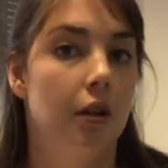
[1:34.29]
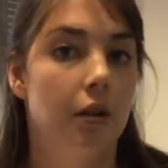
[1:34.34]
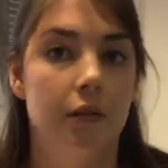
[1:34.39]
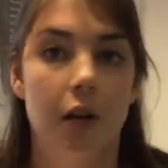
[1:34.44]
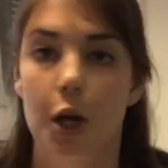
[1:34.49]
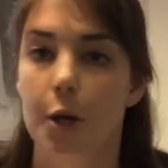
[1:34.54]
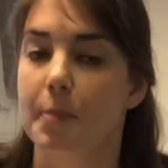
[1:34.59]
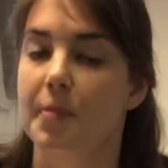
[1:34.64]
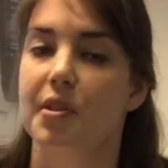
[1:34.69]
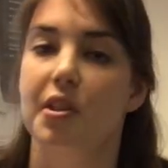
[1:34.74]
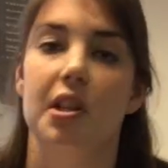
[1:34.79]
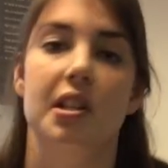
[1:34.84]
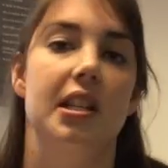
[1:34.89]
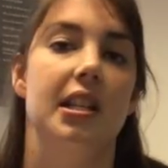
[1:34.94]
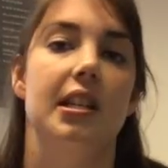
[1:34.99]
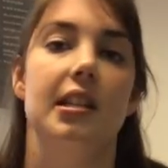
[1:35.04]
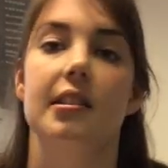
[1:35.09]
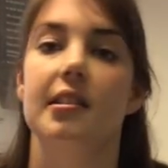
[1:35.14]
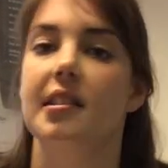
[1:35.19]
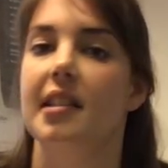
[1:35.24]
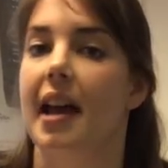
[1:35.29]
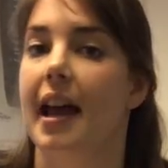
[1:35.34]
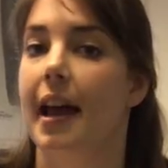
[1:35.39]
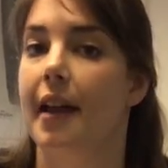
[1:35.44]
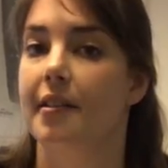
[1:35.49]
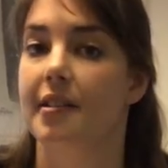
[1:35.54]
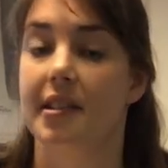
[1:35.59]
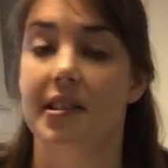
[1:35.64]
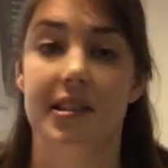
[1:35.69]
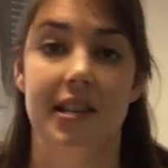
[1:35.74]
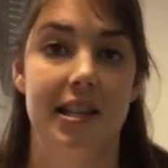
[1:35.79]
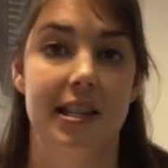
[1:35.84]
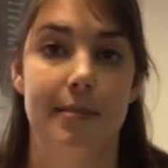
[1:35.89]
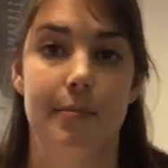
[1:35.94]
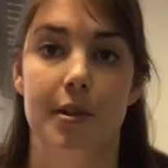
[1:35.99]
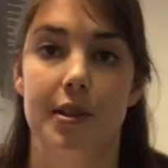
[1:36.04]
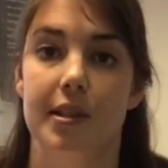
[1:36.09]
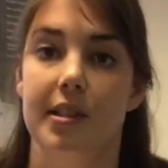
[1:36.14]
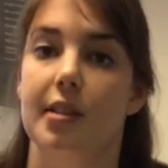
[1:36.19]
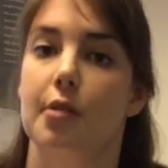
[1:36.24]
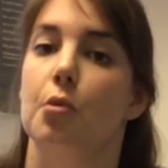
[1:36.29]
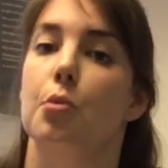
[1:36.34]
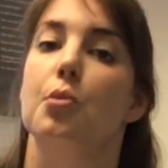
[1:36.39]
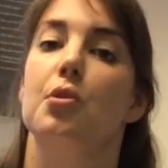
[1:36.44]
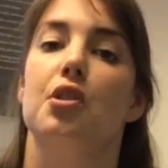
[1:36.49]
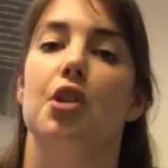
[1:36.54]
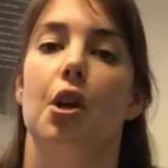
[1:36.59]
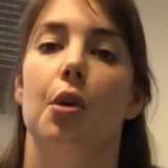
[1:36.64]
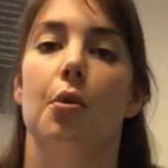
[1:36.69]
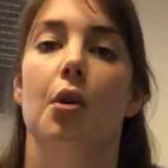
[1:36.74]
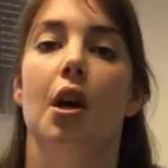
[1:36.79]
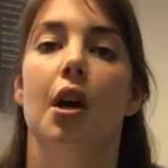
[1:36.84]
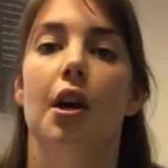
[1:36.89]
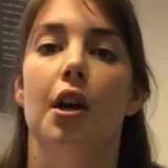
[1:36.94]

home studies and assessments and also